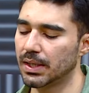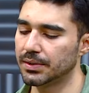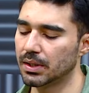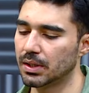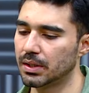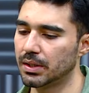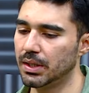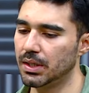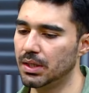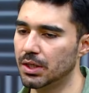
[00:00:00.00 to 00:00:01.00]
I think
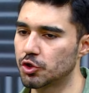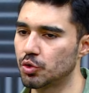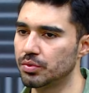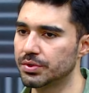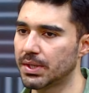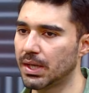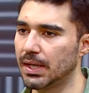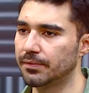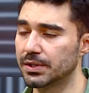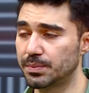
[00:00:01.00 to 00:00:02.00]
key issues that
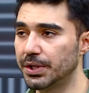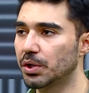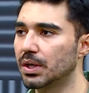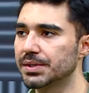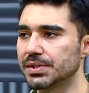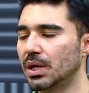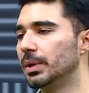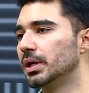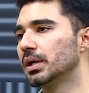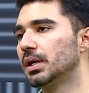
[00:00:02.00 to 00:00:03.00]
I face, particularly in summer,